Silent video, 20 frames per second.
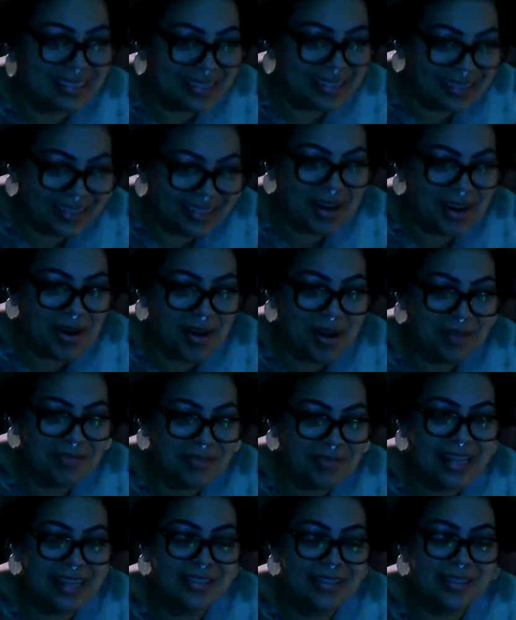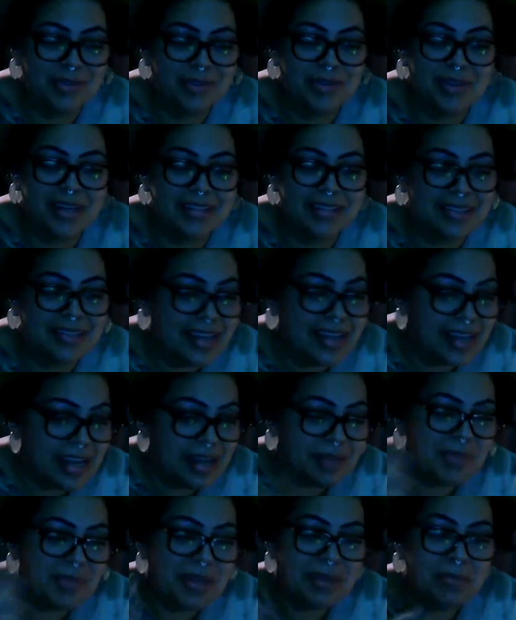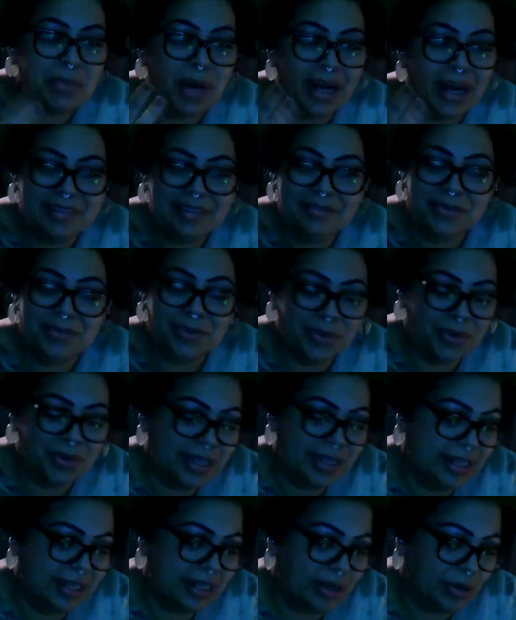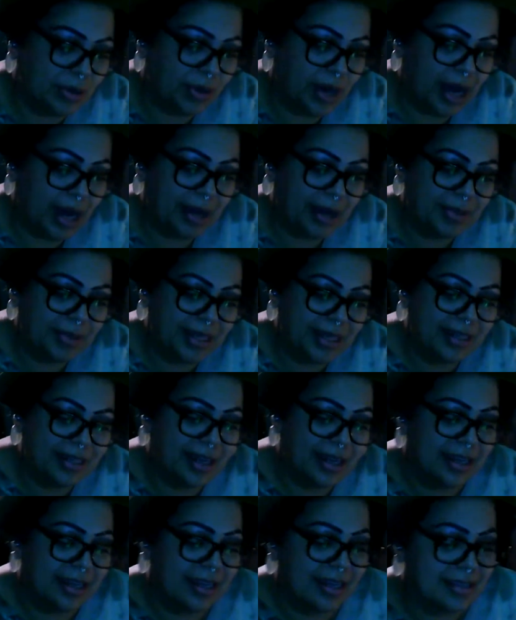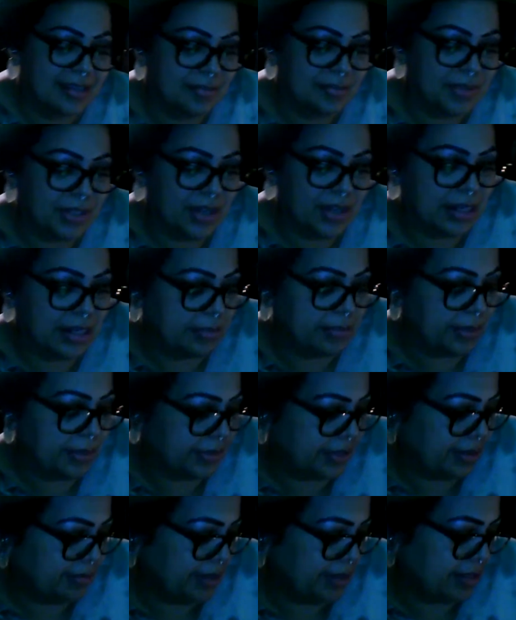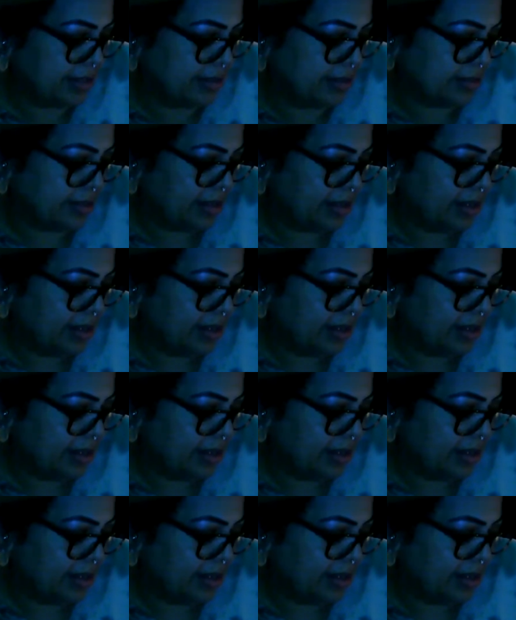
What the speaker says: You know what I'm saying? So you guys be mindful, and I guess I'm talking about that because